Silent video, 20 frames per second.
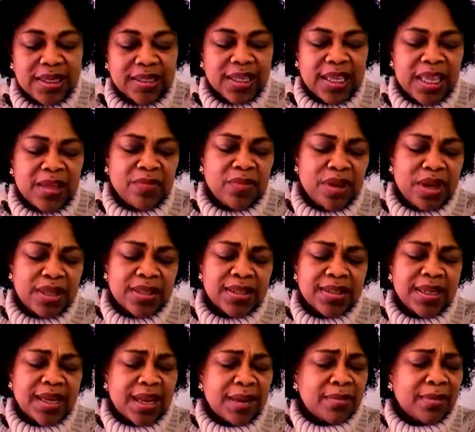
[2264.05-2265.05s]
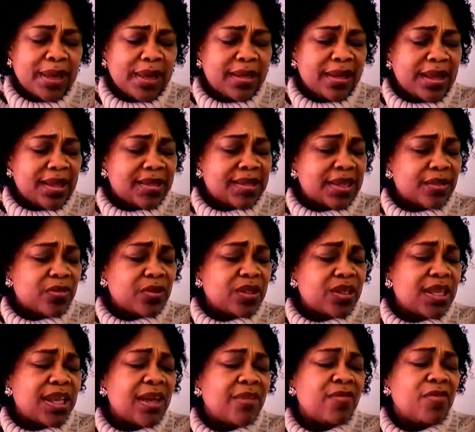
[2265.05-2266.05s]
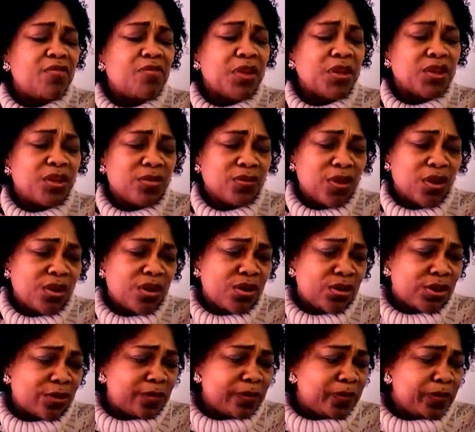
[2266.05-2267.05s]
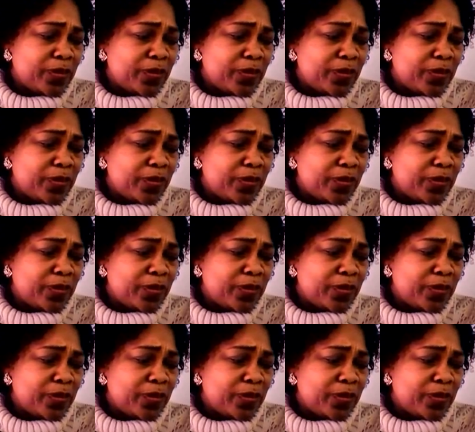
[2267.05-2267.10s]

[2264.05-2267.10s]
that even a time like this, that we still have the peace of God.